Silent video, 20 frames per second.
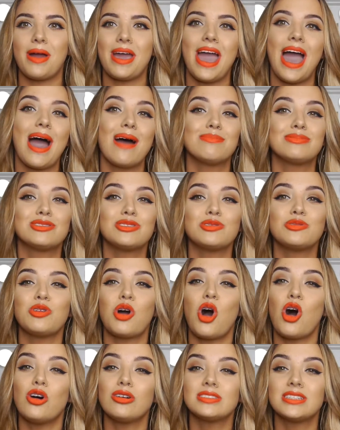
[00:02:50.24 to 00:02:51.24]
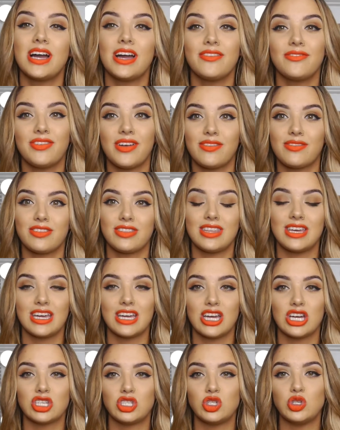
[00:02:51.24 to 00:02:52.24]
my absolute all-time favorite
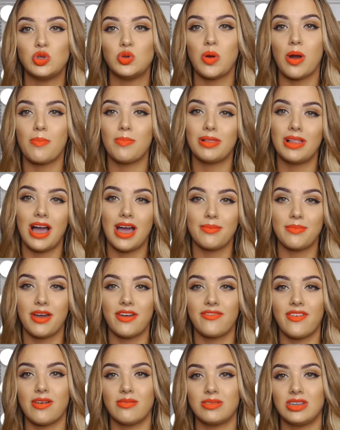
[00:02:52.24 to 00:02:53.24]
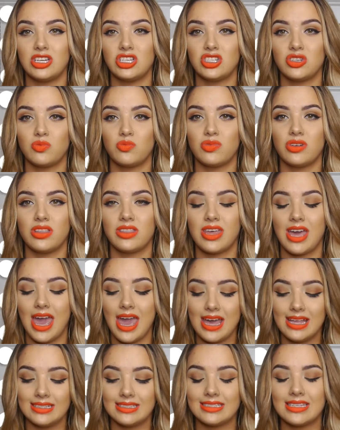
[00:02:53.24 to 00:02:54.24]
thing to apply my foundation with,
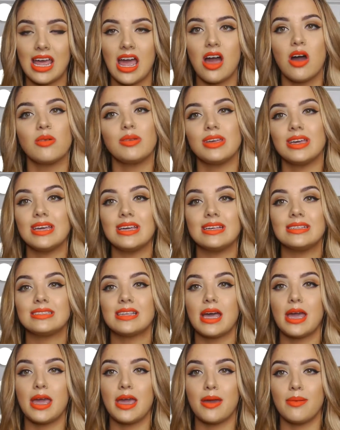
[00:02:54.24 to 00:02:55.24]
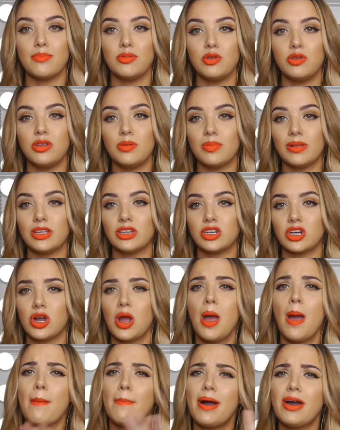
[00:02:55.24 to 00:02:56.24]
hands down, is a Beauty
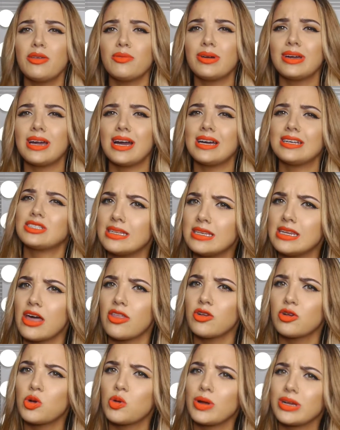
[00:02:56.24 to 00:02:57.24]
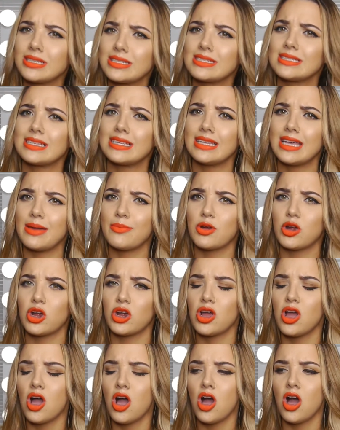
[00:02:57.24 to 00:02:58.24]
Blender. By the way guys, another quick
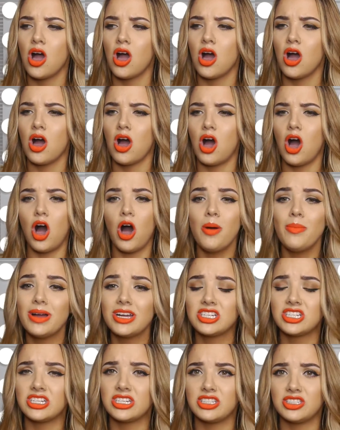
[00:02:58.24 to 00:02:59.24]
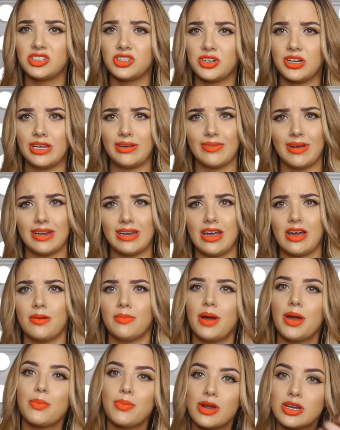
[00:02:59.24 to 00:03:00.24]
disclaimer, all my shit is dirty right now.
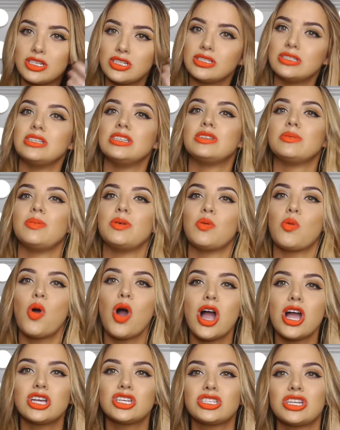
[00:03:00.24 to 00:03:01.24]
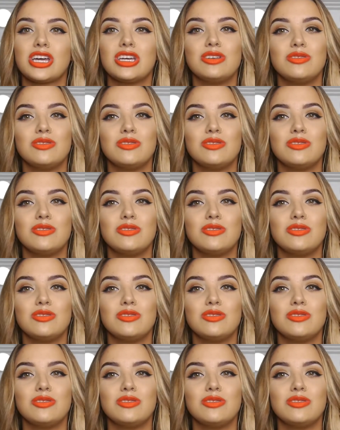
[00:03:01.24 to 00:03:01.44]
My brushes need to be washed. I